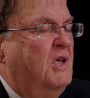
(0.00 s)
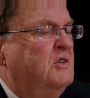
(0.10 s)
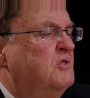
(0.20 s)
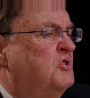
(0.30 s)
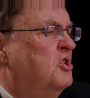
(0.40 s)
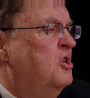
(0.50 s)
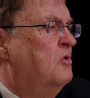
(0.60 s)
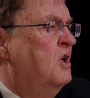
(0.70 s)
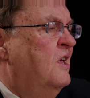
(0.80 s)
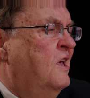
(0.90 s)
He's a
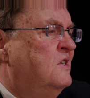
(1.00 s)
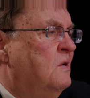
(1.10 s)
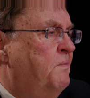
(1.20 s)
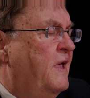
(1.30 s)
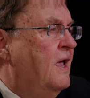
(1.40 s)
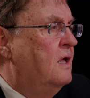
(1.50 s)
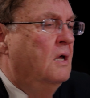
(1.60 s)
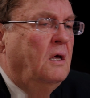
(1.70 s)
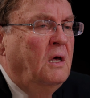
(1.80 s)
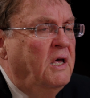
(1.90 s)
Jew. He's a
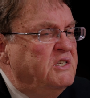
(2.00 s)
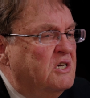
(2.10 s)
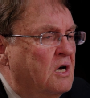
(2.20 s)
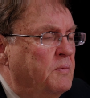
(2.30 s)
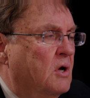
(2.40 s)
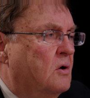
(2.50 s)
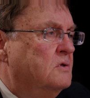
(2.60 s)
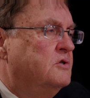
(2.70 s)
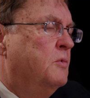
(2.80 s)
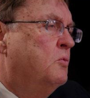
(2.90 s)
man. He's coming
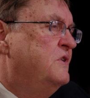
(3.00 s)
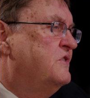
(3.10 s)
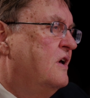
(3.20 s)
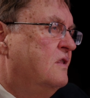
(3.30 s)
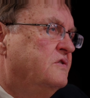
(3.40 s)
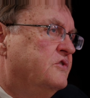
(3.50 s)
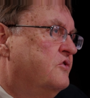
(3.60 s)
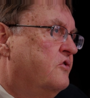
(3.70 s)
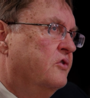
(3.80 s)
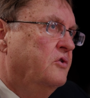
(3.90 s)
on to me. We say it, this
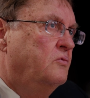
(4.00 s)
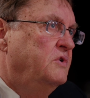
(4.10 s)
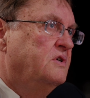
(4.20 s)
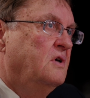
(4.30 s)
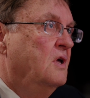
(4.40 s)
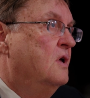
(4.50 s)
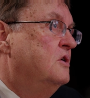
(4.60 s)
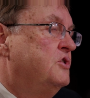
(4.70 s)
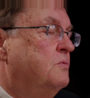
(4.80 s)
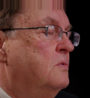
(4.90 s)
is crude. We say,
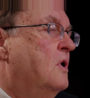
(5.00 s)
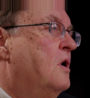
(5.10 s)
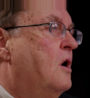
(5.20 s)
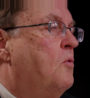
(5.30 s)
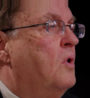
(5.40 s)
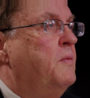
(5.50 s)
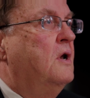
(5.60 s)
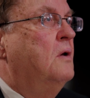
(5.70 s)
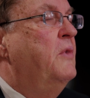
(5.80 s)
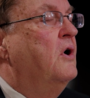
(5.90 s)
she, a
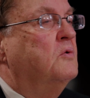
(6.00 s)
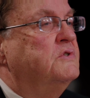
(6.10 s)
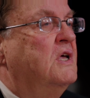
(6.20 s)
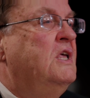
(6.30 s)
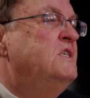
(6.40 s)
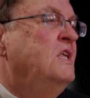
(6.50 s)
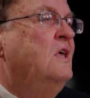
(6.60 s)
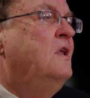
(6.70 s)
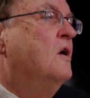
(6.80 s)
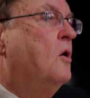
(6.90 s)
woman in America would say, he's
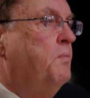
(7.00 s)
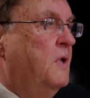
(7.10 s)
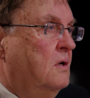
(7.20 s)
hitting on